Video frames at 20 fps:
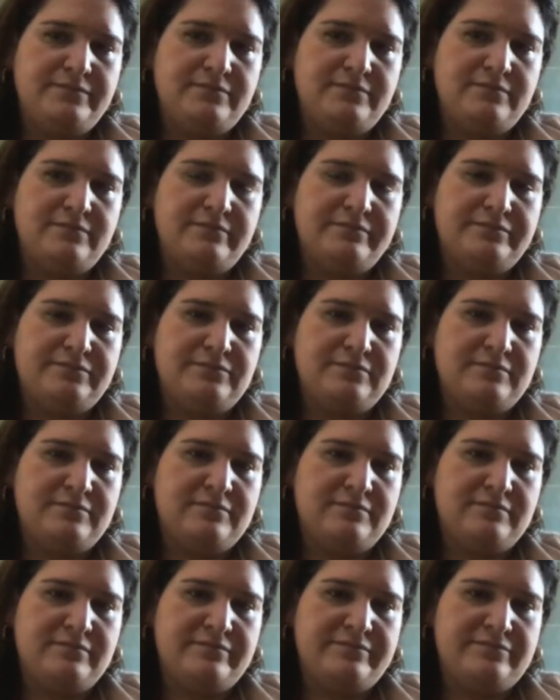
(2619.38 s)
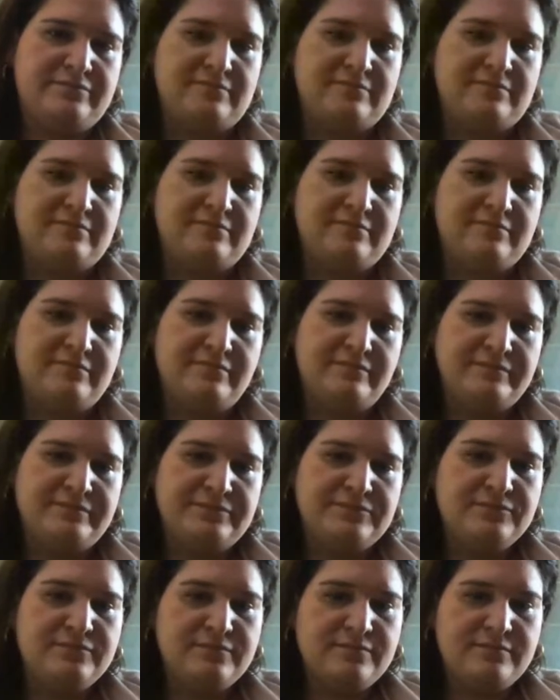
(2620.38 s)

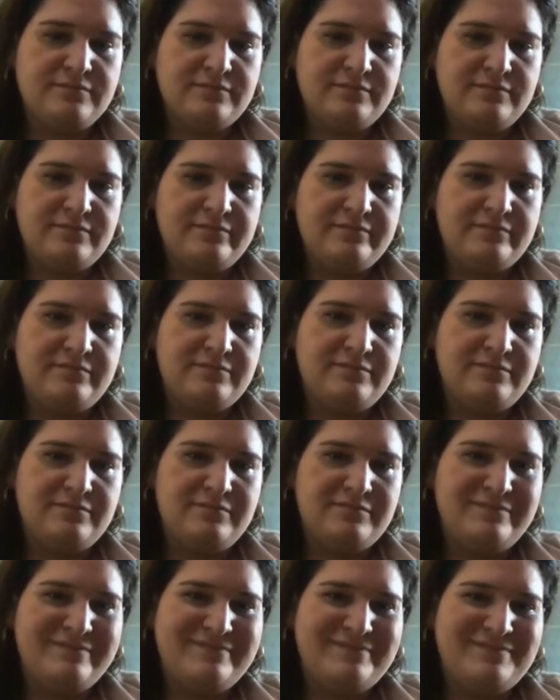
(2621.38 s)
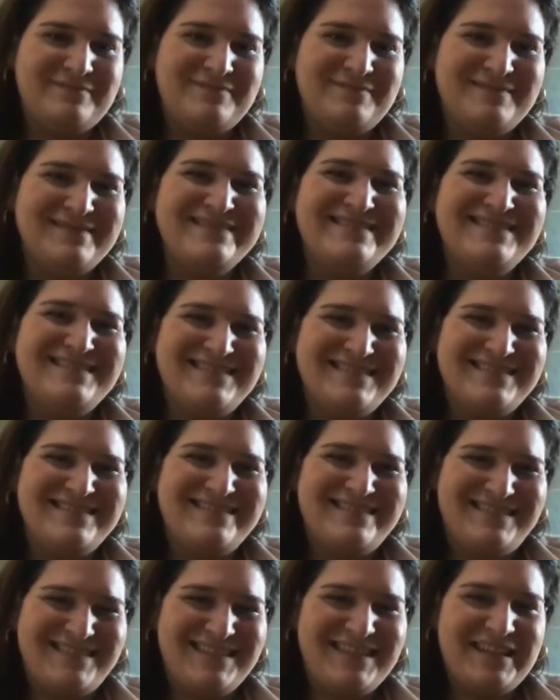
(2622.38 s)

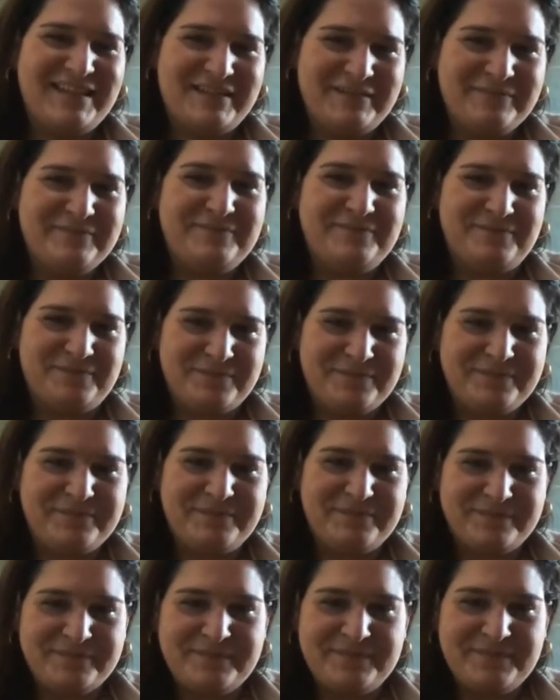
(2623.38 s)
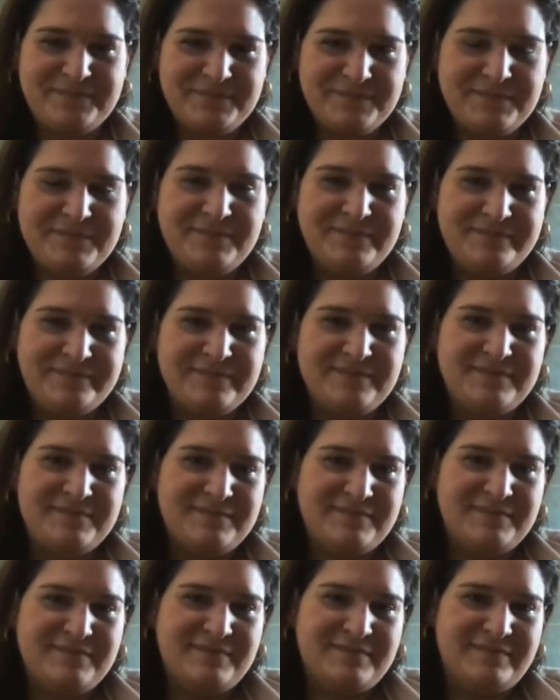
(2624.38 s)

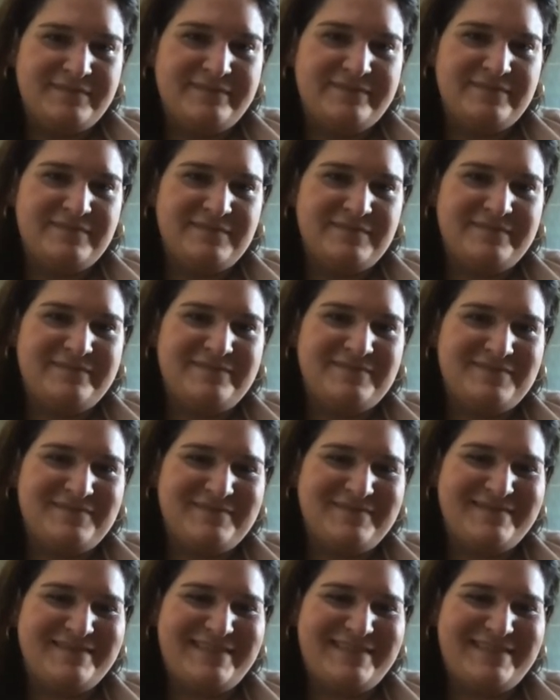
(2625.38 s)
(not speaking)